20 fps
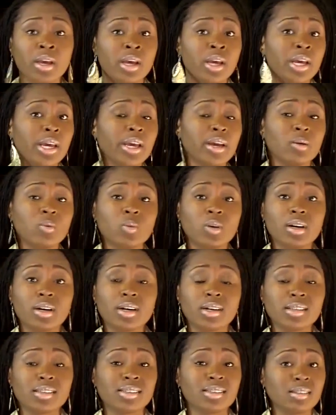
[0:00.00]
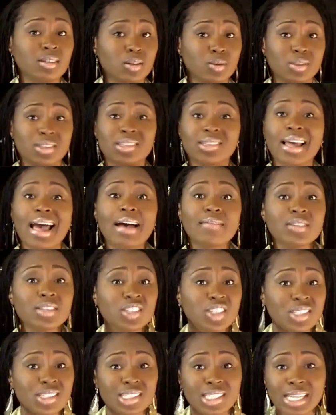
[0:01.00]
it was, you know,
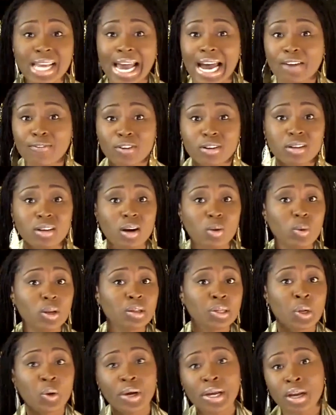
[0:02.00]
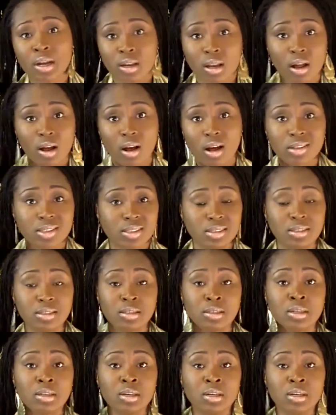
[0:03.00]
savages in Africa with loincloths and